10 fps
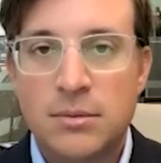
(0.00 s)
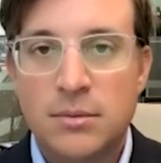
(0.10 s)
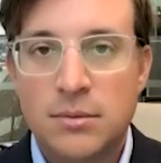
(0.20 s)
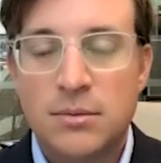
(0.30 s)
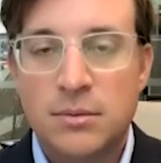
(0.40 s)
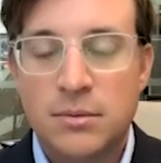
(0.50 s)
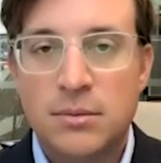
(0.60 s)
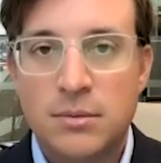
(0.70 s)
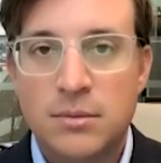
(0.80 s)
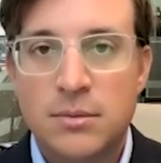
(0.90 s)

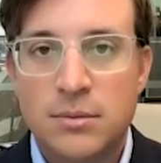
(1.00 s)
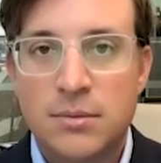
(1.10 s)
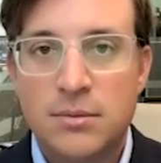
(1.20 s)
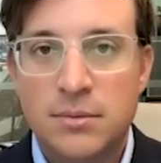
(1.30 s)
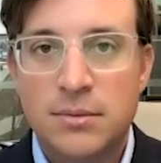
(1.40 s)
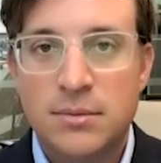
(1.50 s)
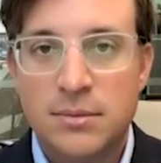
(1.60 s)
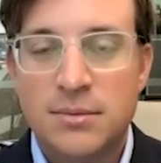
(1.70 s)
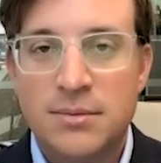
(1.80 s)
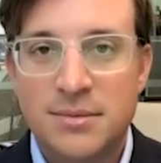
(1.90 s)

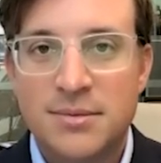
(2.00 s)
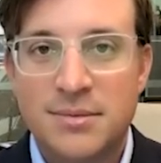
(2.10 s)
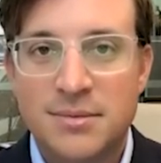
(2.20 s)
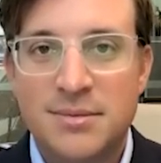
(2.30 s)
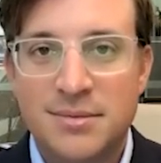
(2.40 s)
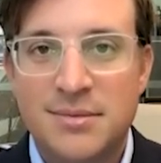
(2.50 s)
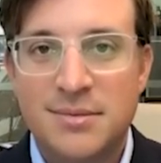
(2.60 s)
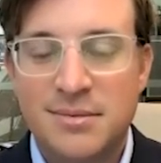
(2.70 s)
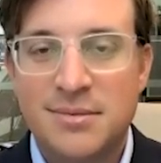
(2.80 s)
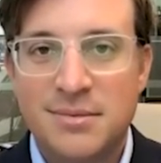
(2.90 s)

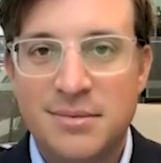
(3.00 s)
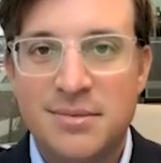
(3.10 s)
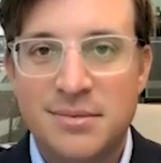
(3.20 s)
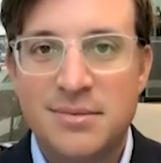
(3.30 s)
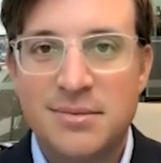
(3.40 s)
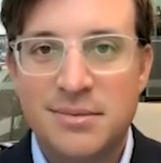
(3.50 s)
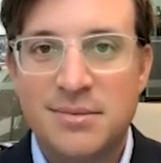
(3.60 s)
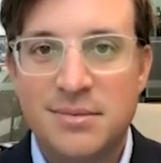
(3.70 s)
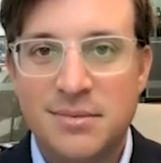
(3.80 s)
This person isn't speaking.